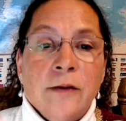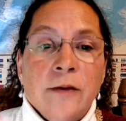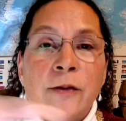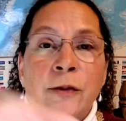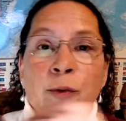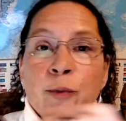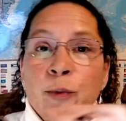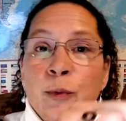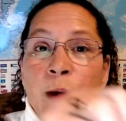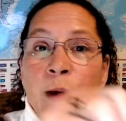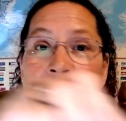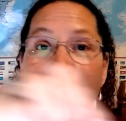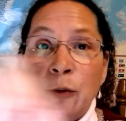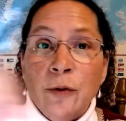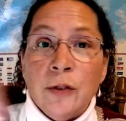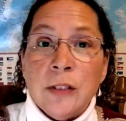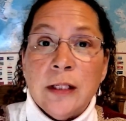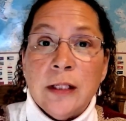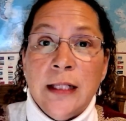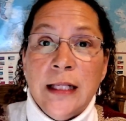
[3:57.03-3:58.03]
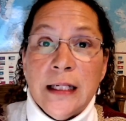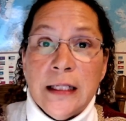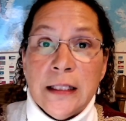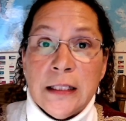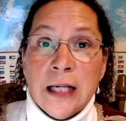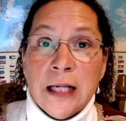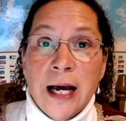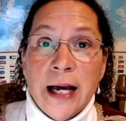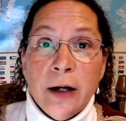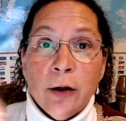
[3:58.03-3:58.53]
throughout the
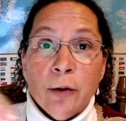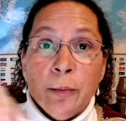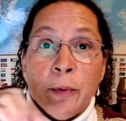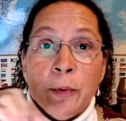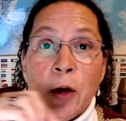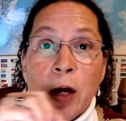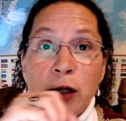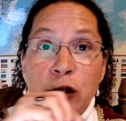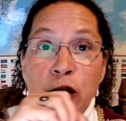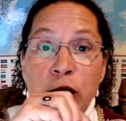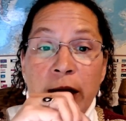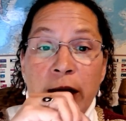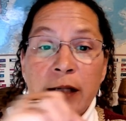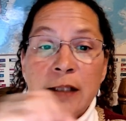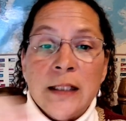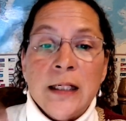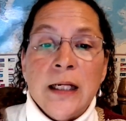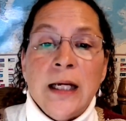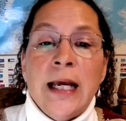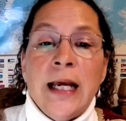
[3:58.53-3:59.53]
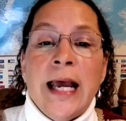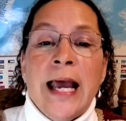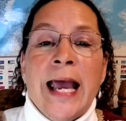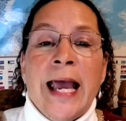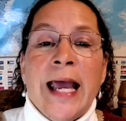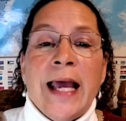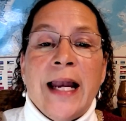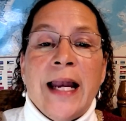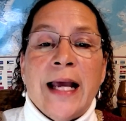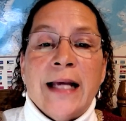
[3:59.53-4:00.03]
entire project.
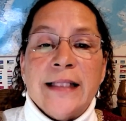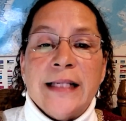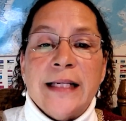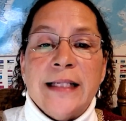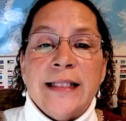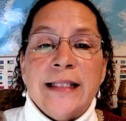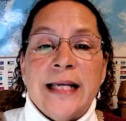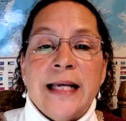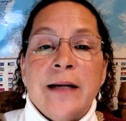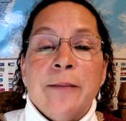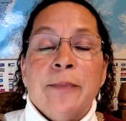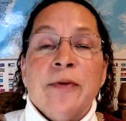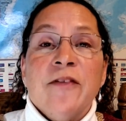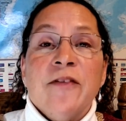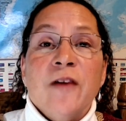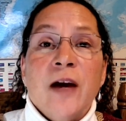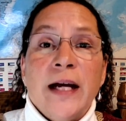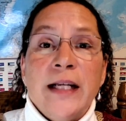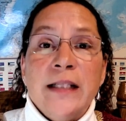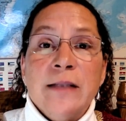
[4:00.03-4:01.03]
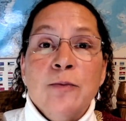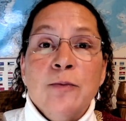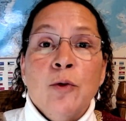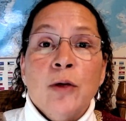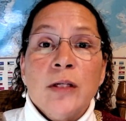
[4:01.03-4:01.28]
And as I said, it provides more